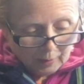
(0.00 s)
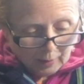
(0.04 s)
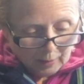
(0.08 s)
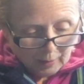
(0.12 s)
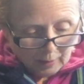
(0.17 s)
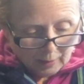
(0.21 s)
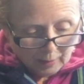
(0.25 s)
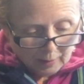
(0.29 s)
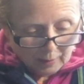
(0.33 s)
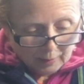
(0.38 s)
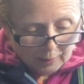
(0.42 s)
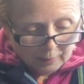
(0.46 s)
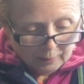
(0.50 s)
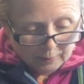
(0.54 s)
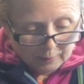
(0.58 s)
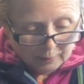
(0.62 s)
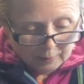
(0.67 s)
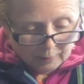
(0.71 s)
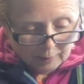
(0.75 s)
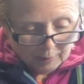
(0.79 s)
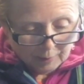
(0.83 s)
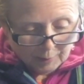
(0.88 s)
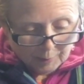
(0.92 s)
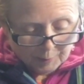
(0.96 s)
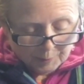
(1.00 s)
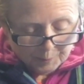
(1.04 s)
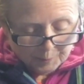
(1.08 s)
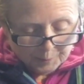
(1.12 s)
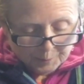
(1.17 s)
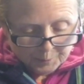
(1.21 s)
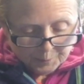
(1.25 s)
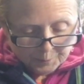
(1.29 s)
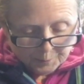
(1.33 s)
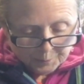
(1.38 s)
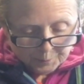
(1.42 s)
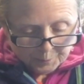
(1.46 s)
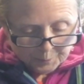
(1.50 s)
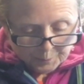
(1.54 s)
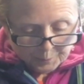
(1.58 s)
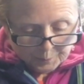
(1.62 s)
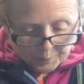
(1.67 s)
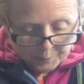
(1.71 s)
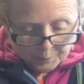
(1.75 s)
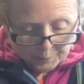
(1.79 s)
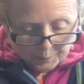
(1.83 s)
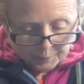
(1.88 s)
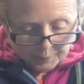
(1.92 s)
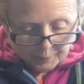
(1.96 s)
and um,
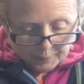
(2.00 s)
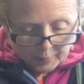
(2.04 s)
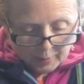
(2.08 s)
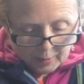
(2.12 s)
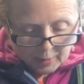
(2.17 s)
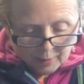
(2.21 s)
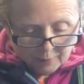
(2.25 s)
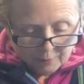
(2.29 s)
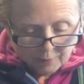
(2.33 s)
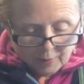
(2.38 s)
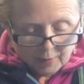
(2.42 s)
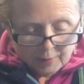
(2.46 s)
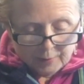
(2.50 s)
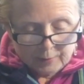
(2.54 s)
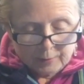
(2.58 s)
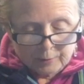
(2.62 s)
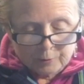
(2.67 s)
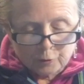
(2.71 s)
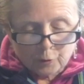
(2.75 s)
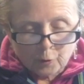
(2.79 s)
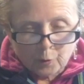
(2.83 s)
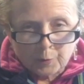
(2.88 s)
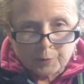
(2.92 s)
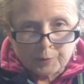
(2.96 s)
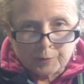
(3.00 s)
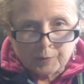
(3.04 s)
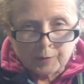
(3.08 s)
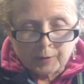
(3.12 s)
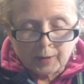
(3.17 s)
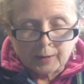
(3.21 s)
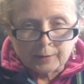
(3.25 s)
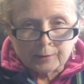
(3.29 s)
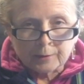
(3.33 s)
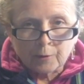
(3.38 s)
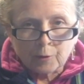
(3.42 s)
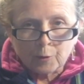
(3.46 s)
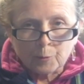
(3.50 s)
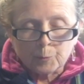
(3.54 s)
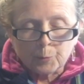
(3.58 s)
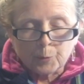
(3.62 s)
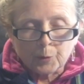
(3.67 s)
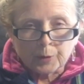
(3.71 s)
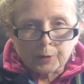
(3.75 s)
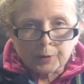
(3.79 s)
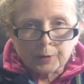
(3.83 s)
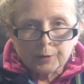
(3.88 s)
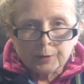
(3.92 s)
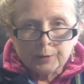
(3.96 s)
and then towards the end of the
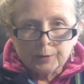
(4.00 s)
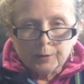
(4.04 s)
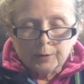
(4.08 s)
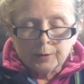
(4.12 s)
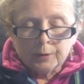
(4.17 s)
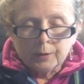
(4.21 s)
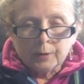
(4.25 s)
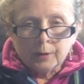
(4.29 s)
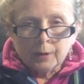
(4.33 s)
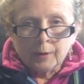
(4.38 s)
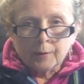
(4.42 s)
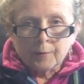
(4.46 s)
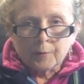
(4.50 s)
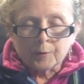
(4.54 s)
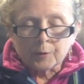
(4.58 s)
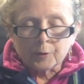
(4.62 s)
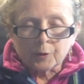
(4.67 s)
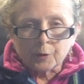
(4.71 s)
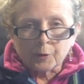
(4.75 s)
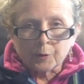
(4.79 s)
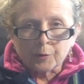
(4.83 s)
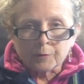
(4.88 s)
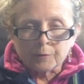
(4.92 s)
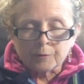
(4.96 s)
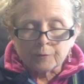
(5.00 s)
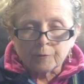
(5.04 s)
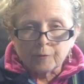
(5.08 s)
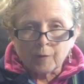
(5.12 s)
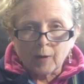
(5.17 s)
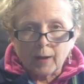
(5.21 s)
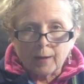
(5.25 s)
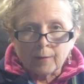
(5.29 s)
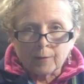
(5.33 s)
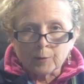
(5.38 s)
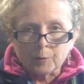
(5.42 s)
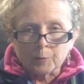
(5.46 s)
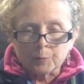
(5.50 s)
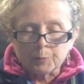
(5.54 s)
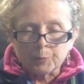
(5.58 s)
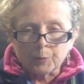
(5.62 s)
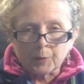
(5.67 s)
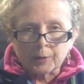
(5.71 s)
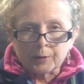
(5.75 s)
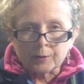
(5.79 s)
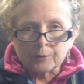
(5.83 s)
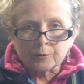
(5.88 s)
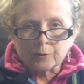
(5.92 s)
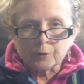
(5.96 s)
book, the girl's father
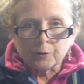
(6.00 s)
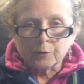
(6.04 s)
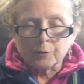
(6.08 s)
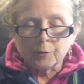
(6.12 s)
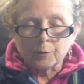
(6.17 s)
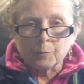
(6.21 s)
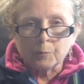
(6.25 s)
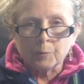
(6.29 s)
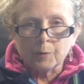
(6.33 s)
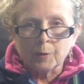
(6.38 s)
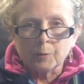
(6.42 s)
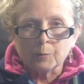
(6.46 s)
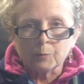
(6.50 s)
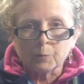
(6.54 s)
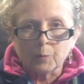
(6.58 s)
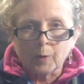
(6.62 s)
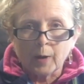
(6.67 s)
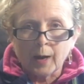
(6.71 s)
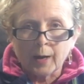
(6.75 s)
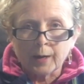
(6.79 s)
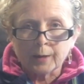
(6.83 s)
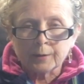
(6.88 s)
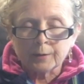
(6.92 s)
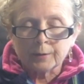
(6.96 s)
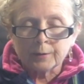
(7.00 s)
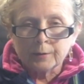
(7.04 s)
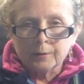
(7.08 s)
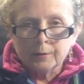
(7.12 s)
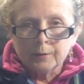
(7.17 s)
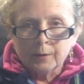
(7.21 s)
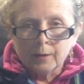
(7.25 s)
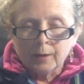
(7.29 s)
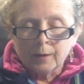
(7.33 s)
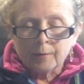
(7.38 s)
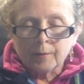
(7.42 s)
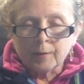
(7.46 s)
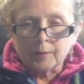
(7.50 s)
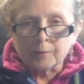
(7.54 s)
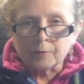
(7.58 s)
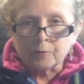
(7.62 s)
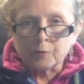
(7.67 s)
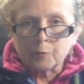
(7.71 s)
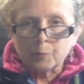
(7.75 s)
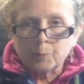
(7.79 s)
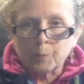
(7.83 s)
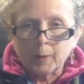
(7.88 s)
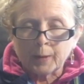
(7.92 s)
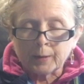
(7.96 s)
brings her a, a rock that's
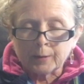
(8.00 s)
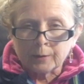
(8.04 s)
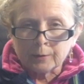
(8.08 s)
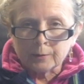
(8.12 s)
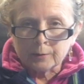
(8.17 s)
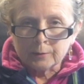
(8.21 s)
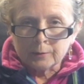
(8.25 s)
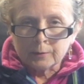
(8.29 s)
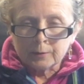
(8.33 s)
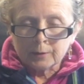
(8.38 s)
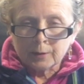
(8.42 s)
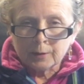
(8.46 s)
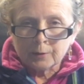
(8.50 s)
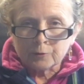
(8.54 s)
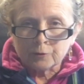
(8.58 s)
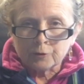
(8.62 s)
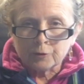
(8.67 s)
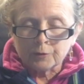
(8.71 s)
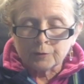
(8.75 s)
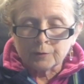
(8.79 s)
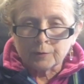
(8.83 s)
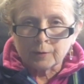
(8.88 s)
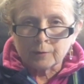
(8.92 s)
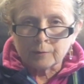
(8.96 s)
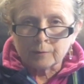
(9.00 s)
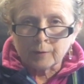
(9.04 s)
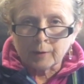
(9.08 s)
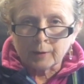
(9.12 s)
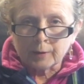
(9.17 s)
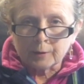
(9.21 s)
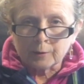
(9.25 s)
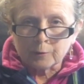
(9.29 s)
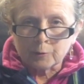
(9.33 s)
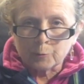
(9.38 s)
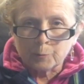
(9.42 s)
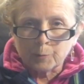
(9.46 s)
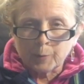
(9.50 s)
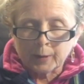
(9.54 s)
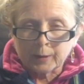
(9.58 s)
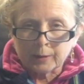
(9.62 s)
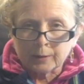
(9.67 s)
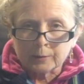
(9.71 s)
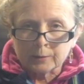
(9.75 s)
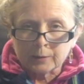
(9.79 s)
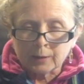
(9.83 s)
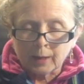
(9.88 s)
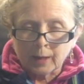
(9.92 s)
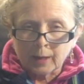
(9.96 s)
speckled, and she says like a
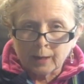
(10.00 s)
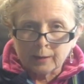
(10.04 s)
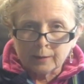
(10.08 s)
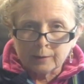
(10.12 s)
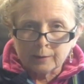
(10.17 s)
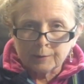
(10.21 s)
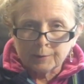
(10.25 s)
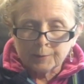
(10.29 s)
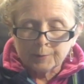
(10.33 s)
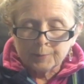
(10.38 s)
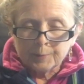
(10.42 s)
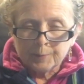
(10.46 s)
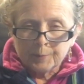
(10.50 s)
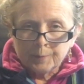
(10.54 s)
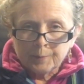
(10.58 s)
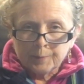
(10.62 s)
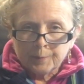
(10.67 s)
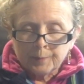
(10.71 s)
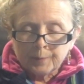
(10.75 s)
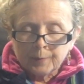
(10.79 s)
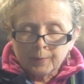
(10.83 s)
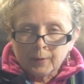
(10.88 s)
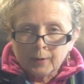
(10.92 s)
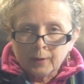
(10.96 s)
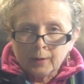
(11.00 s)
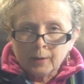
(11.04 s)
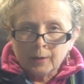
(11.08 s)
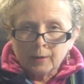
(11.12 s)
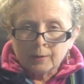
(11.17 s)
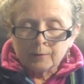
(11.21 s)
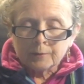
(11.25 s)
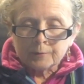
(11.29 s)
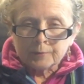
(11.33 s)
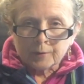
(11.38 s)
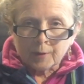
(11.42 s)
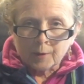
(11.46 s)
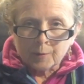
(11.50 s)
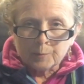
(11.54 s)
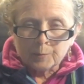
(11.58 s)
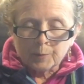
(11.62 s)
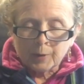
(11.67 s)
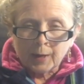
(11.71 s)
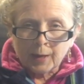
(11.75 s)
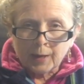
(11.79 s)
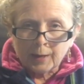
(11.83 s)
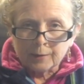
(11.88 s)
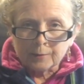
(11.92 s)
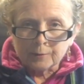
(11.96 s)
speckled egg. Some
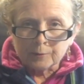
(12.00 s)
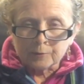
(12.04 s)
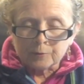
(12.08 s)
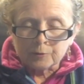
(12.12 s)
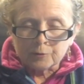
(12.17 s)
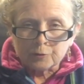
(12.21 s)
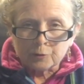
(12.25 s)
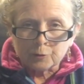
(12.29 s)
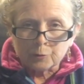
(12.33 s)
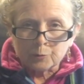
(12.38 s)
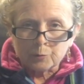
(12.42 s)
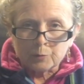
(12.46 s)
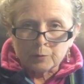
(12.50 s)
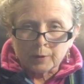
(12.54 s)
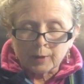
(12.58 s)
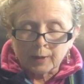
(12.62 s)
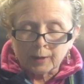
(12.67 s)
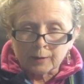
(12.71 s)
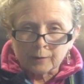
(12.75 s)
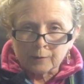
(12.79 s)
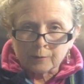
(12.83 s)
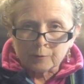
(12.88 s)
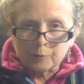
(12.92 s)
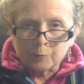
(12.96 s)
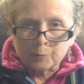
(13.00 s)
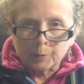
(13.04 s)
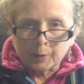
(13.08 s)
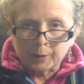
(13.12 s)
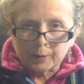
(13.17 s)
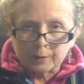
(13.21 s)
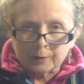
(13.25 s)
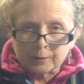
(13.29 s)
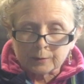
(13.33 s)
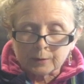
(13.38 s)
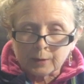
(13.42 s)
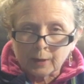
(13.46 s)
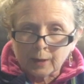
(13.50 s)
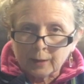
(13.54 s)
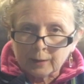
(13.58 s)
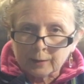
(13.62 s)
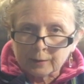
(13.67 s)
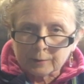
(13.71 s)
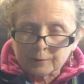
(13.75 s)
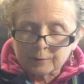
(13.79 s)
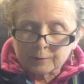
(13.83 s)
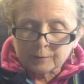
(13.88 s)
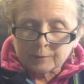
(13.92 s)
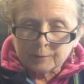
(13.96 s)
hens do lay speckled
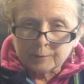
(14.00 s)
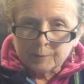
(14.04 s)
eggs.